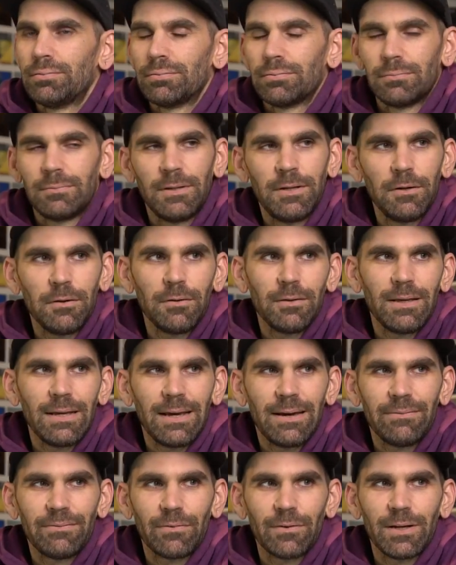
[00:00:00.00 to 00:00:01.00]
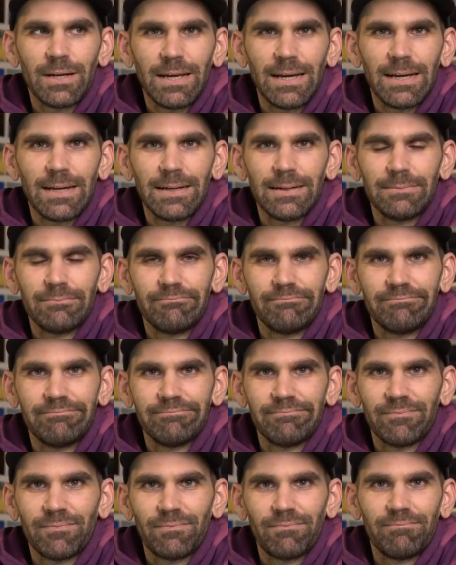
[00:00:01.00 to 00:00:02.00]
nearly every day
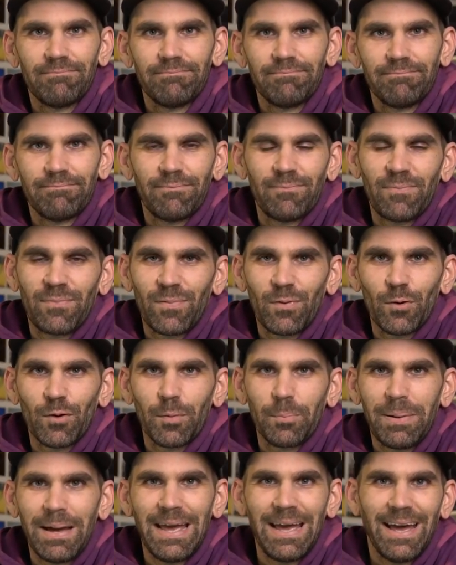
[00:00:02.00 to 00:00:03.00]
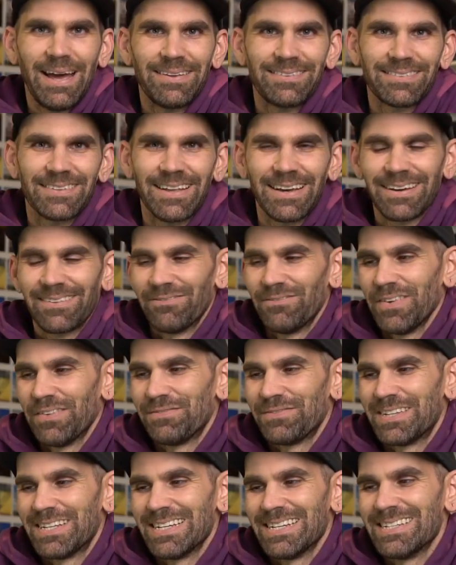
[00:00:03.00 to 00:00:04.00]
for the past, like,
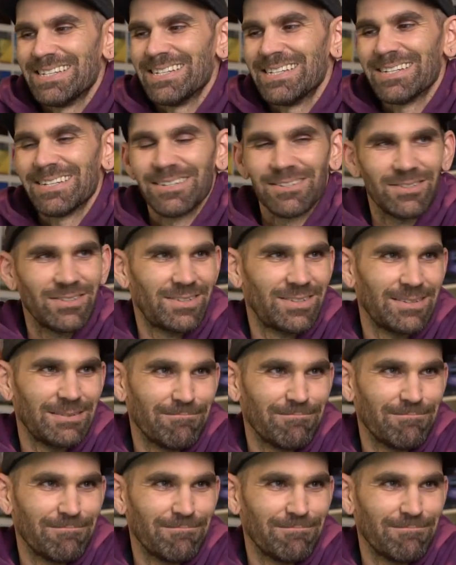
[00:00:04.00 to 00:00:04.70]
15 years.